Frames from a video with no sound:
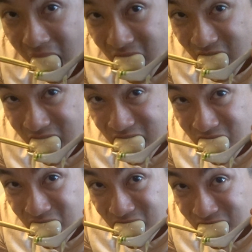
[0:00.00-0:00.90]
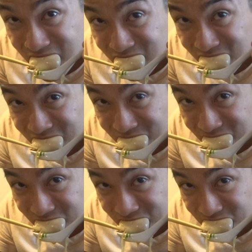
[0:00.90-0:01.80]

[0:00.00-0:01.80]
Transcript: [no speech]